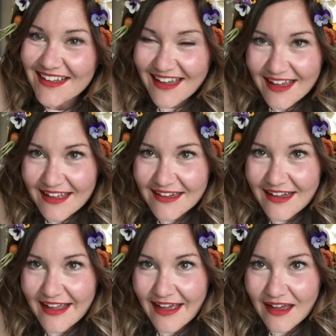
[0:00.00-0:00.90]
And
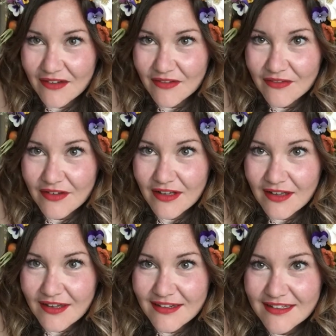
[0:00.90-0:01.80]
I have
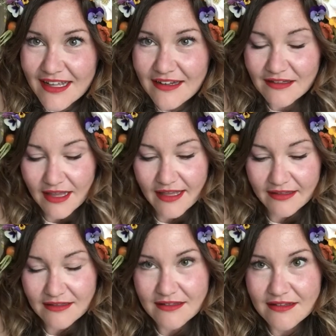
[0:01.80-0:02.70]

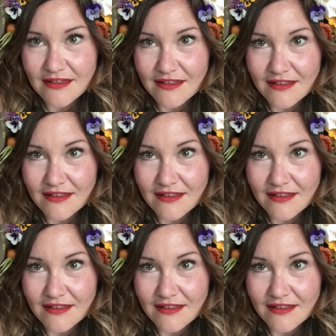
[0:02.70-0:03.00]
dandelions.